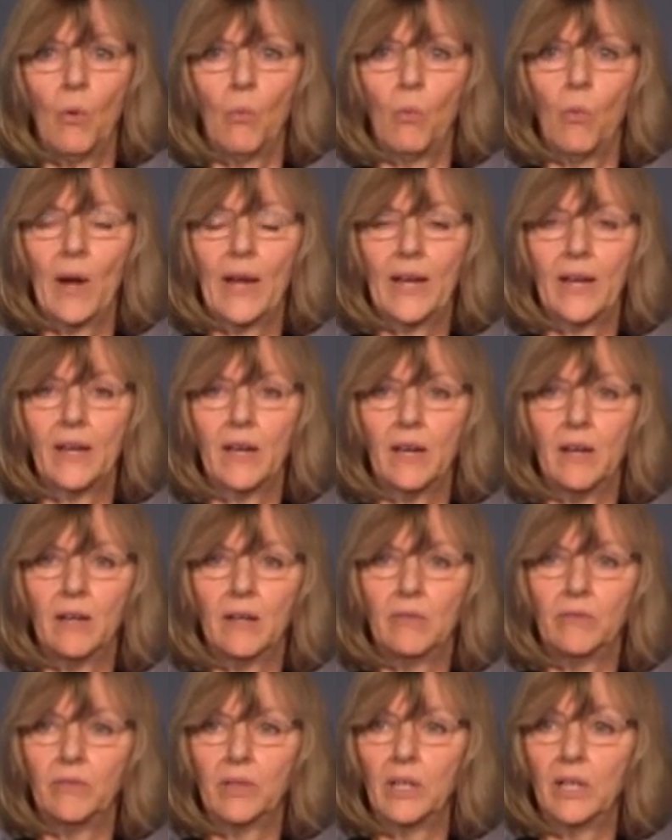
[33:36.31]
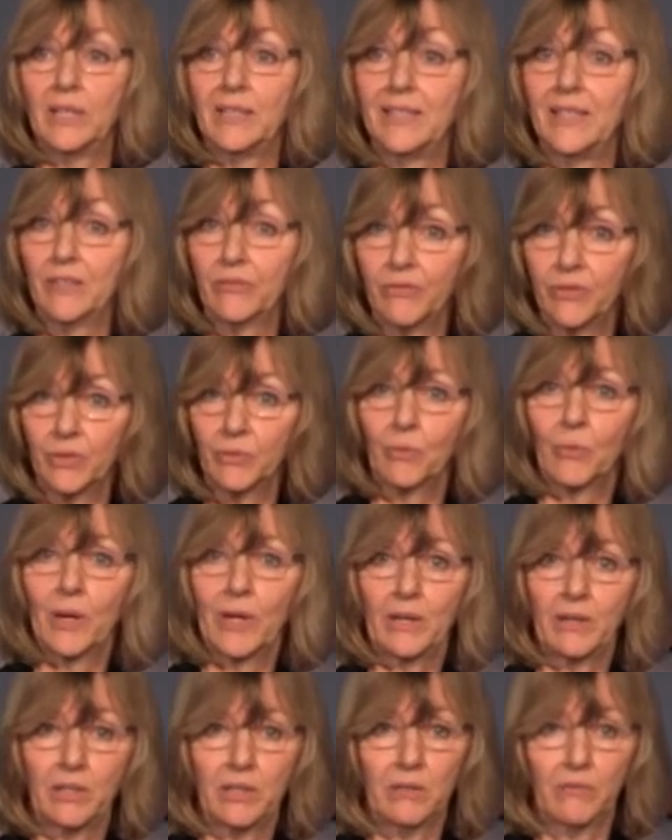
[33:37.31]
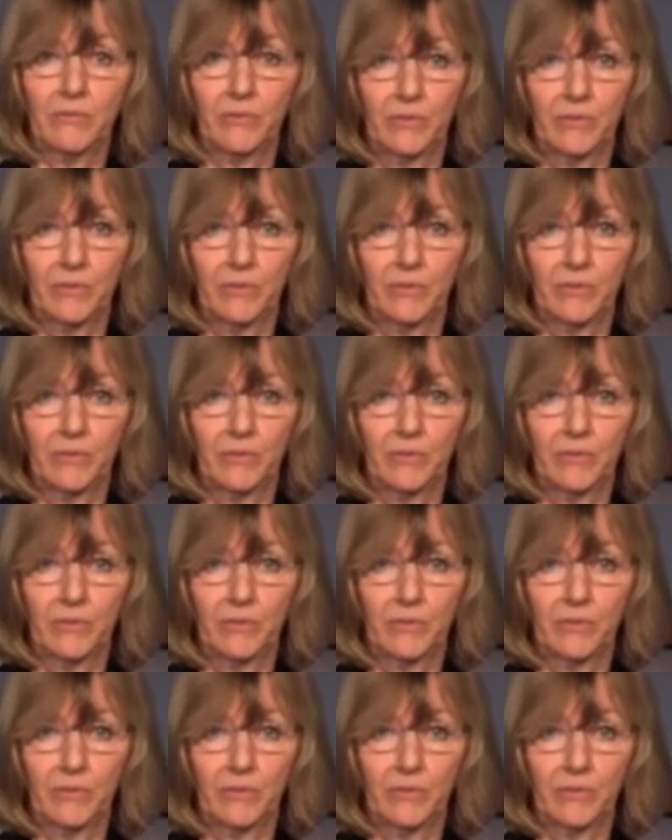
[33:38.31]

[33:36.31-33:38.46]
a way of a different way